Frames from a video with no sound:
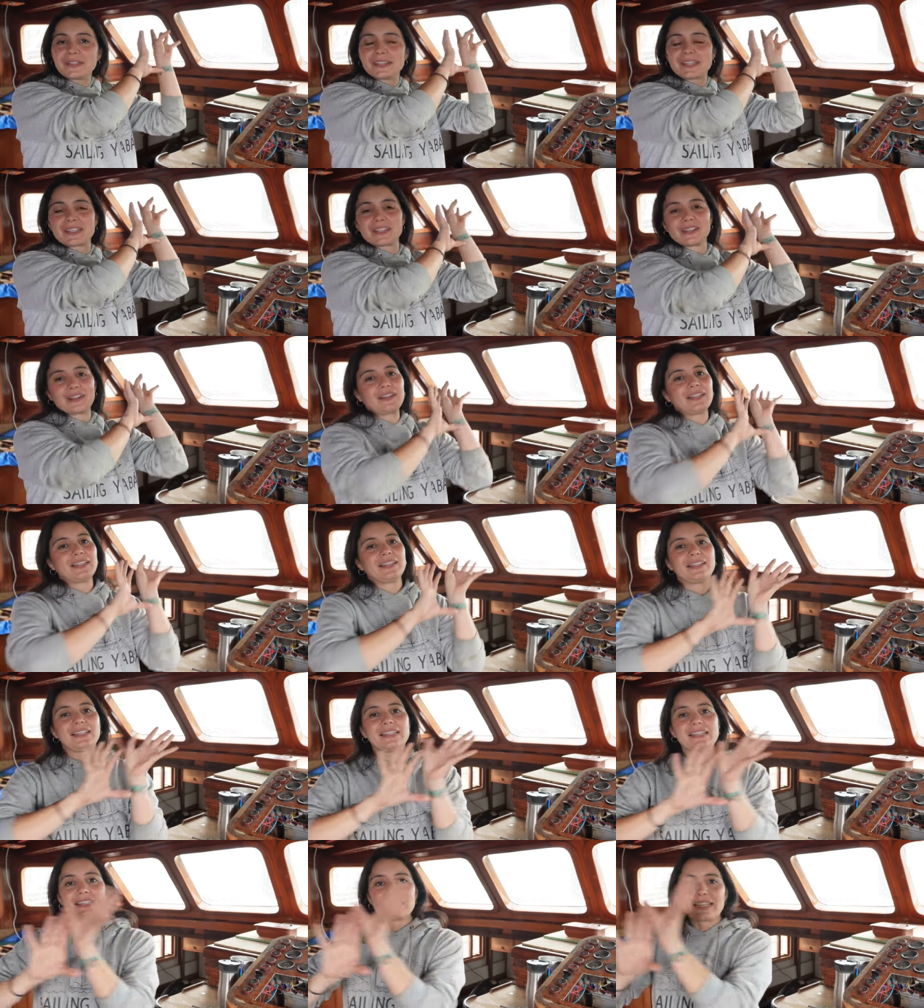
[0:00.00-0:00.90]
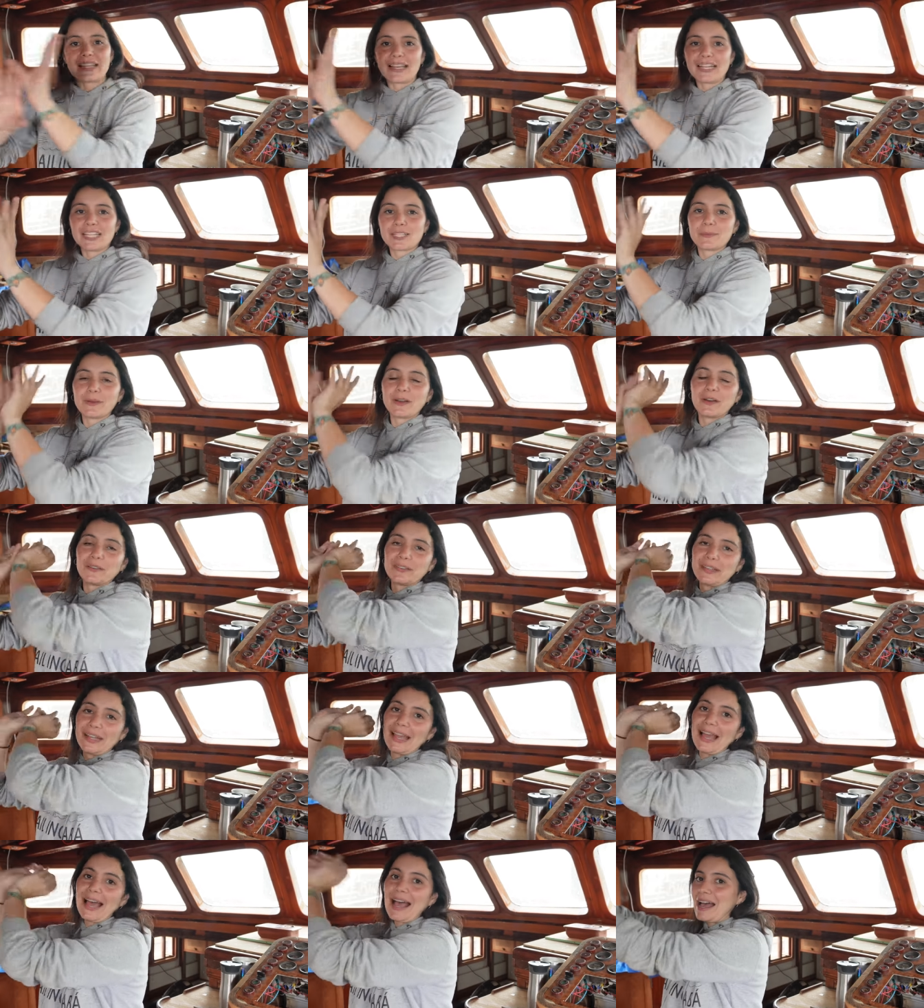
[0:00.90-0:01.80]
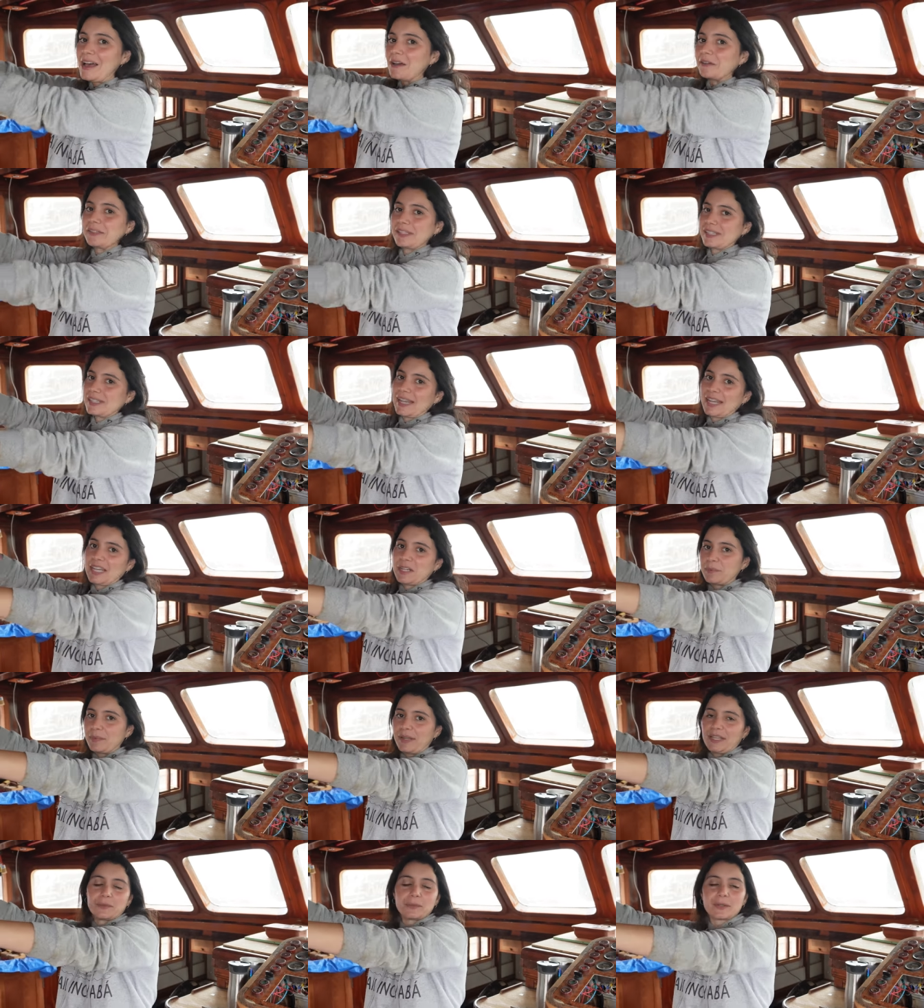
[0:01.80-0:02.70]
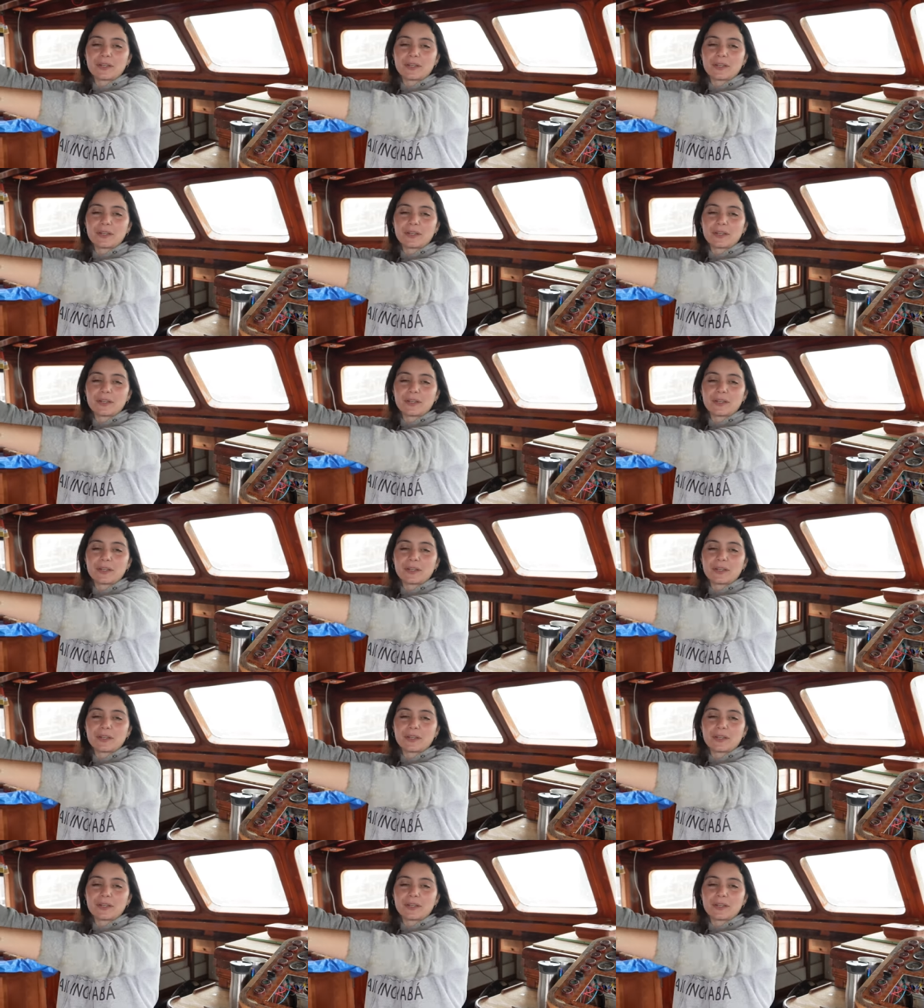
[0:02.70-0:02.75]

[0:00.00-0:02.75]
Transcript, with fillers: installing these lights, but on the outside bit.